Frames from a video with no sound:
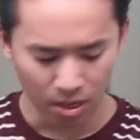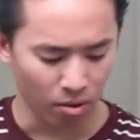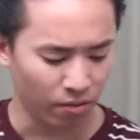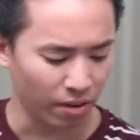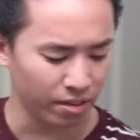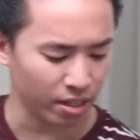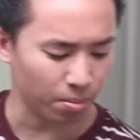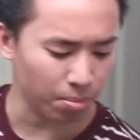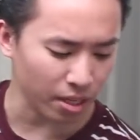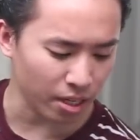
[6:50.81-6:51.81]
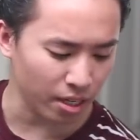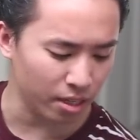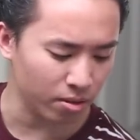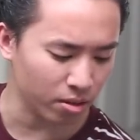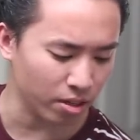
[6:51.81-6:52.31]
With everything
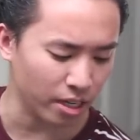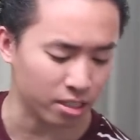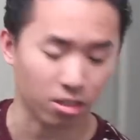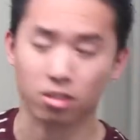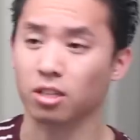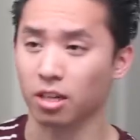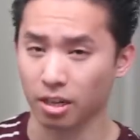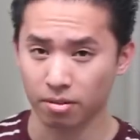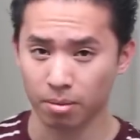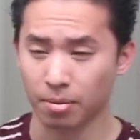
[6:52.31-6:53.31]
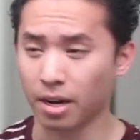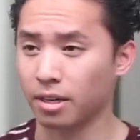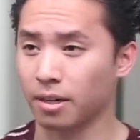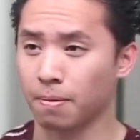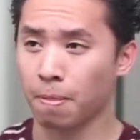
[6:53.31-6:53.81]
applied, go ahead start slicking everything
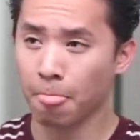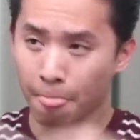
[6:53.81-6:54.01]
back now.